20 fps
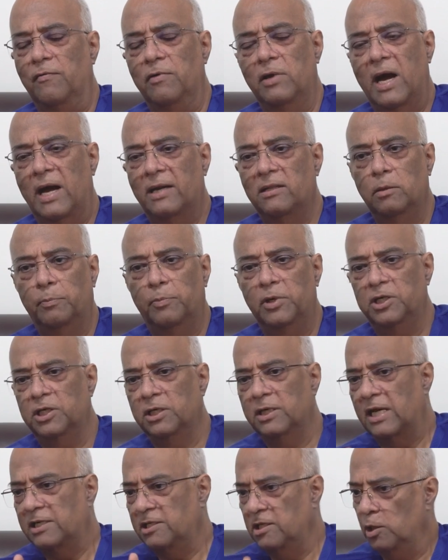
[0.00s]
We had the
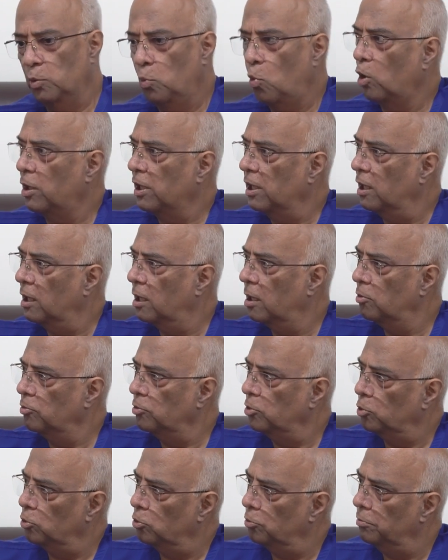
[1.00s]
patient actually walking
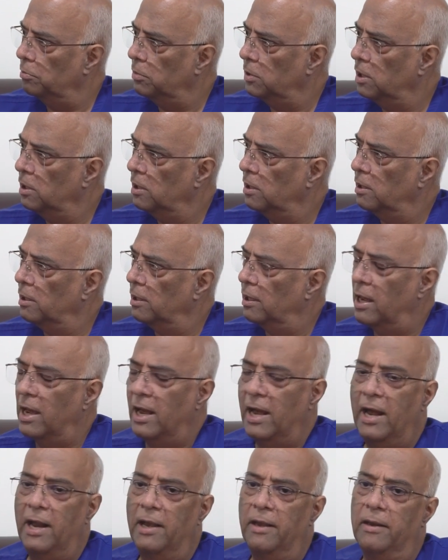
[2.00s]
around the room,
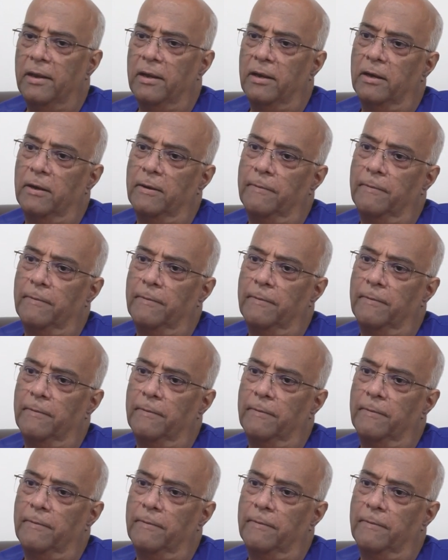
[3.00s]
and